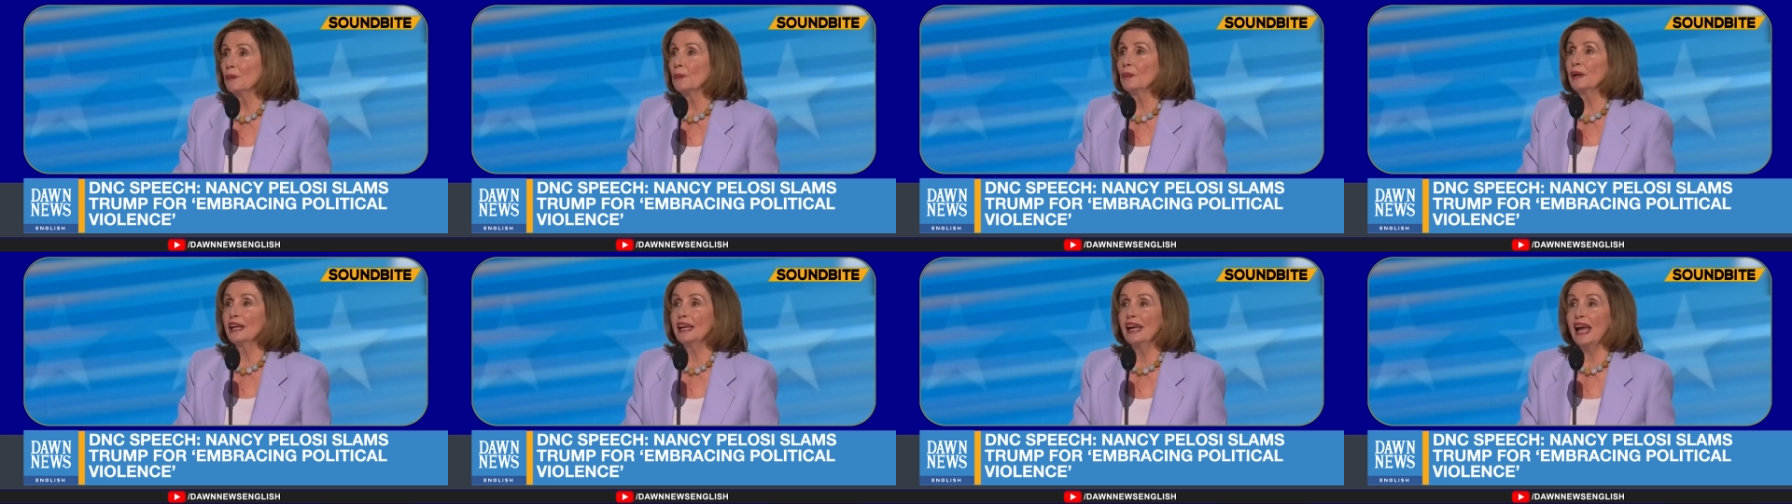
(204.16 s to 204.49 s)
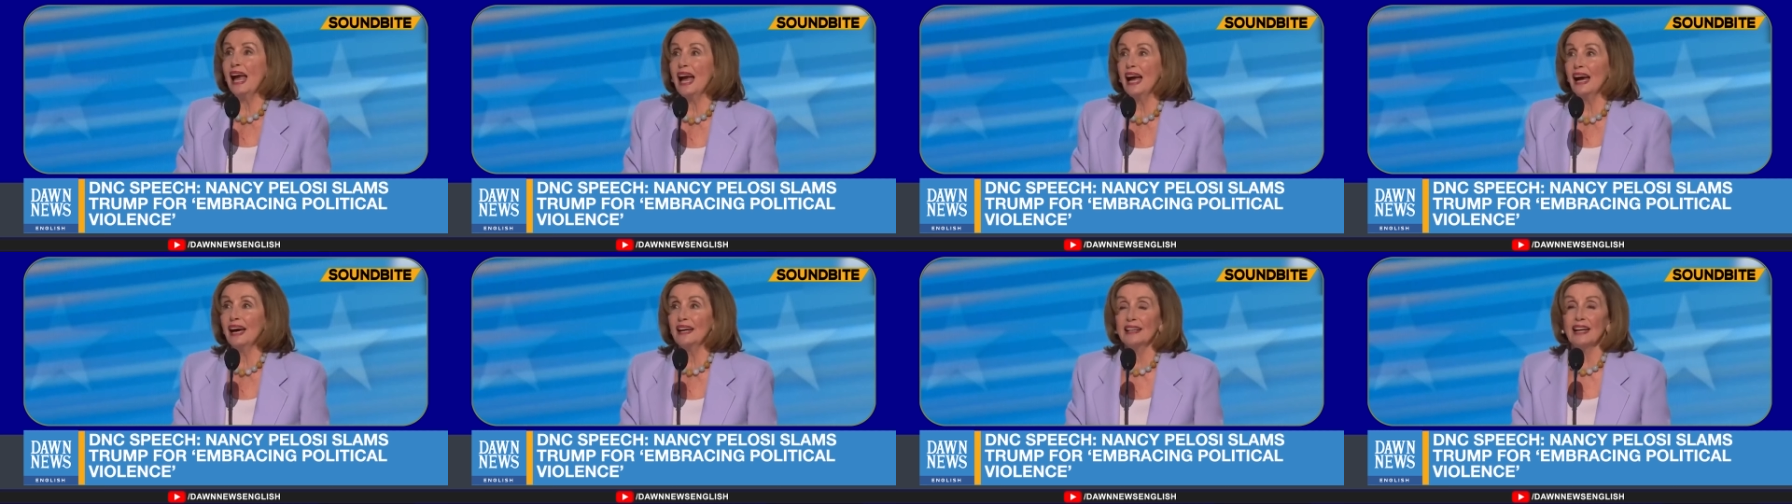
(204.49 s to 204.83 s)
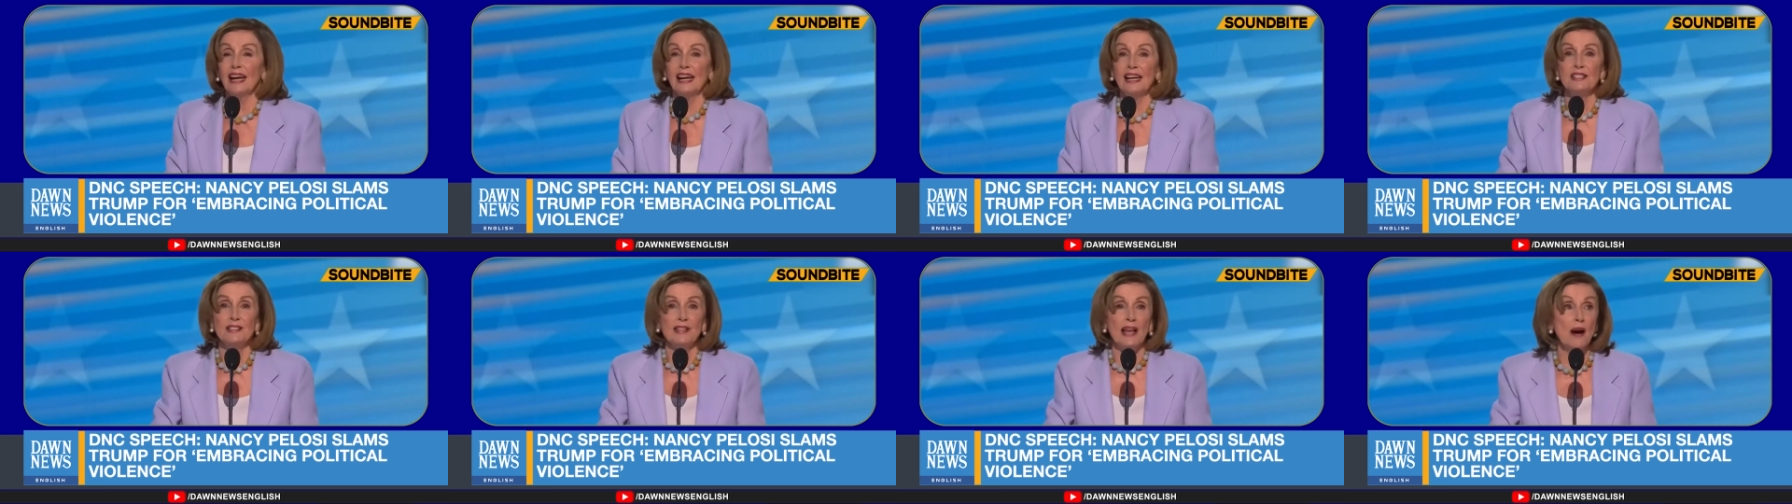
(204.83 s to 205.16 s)
we had
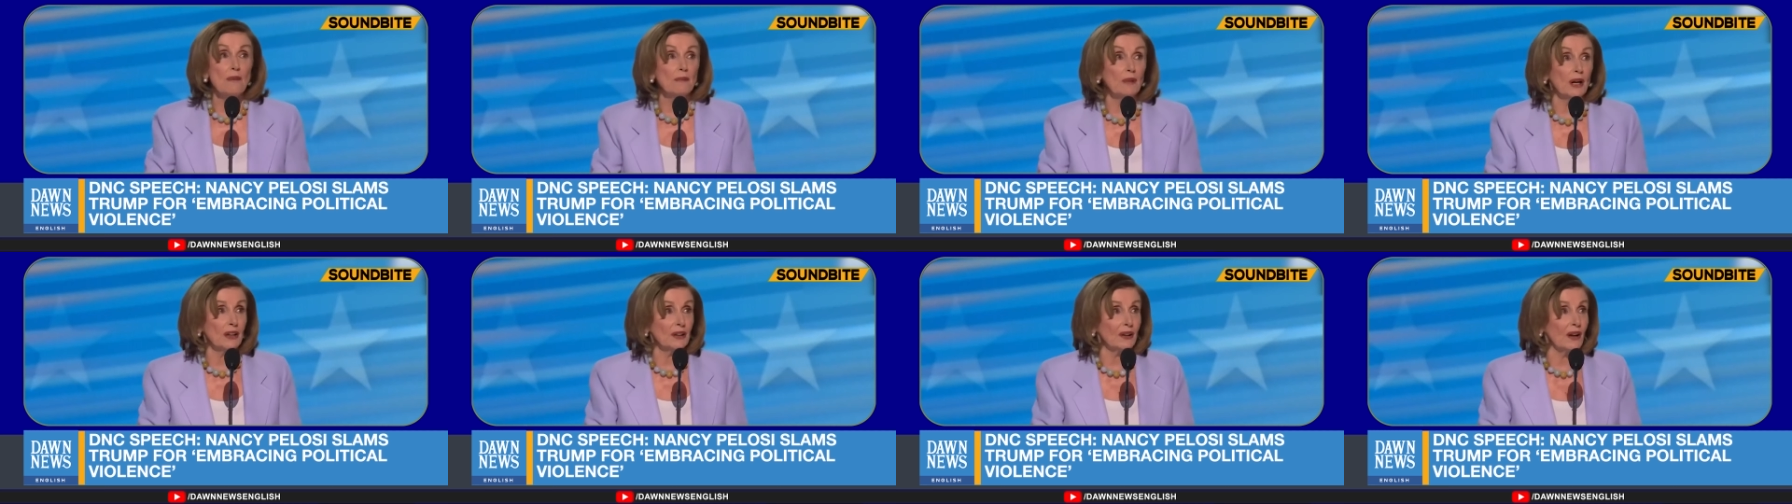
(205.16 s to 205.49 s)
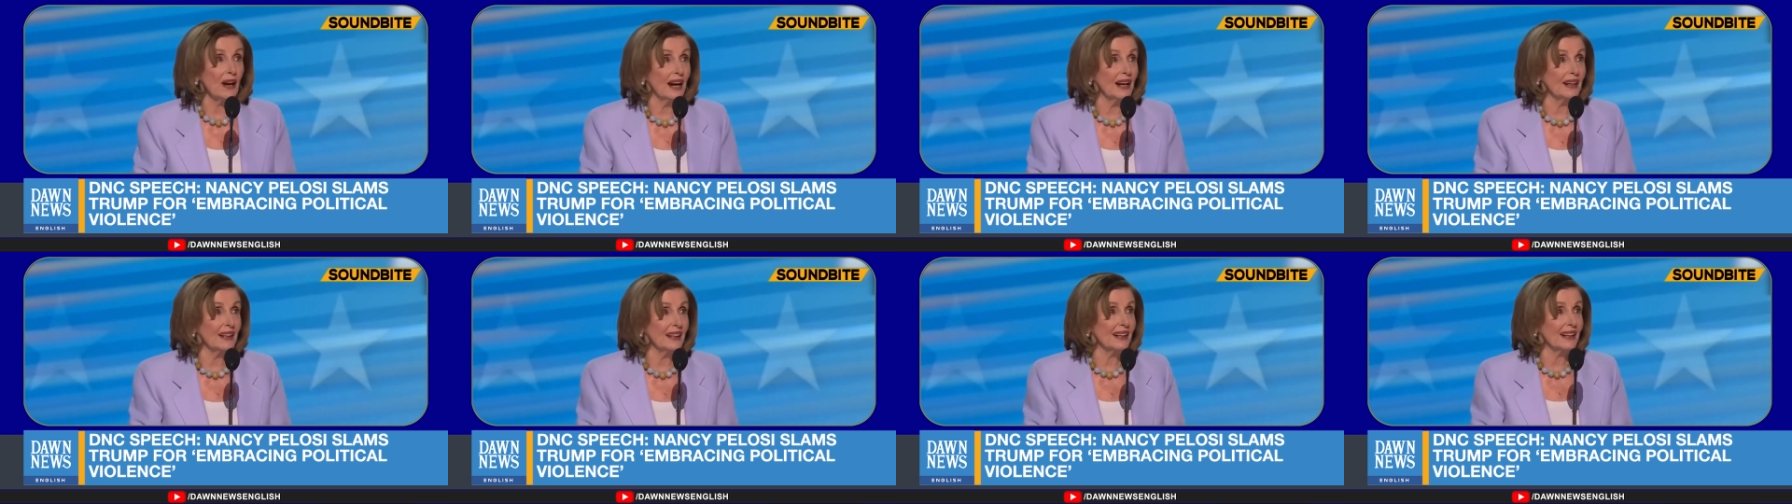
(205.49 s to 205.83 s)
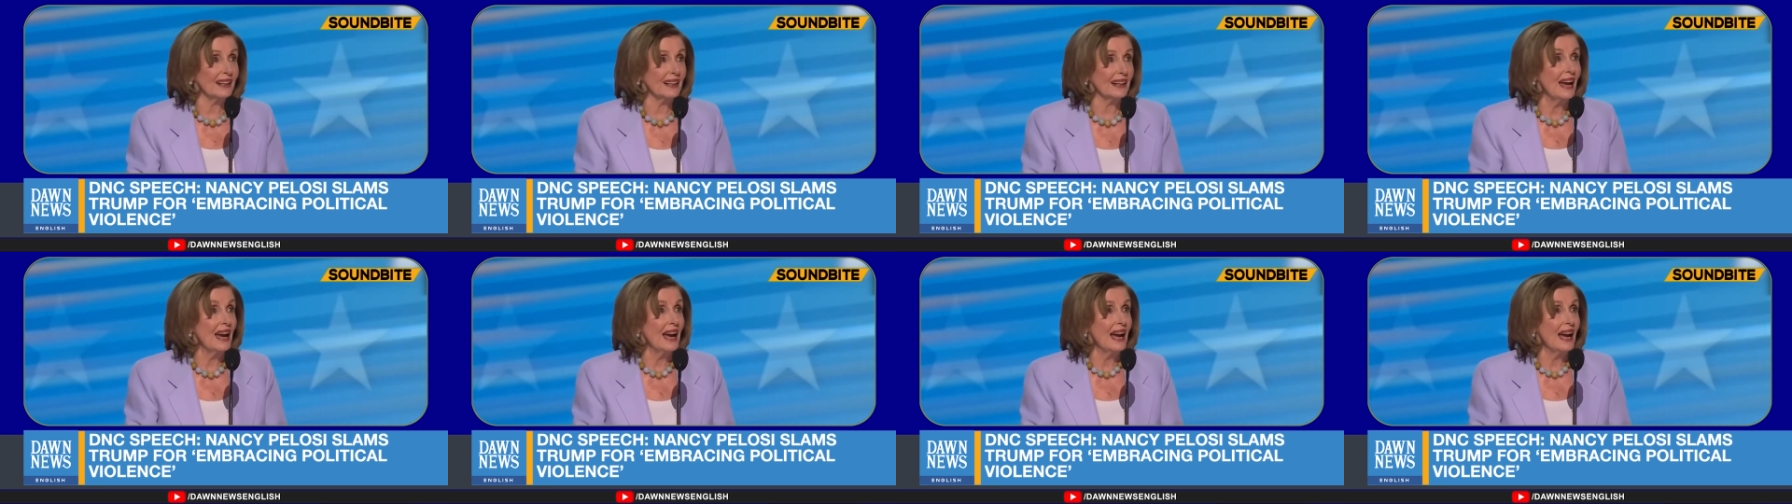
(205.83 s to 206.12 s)
a Democratic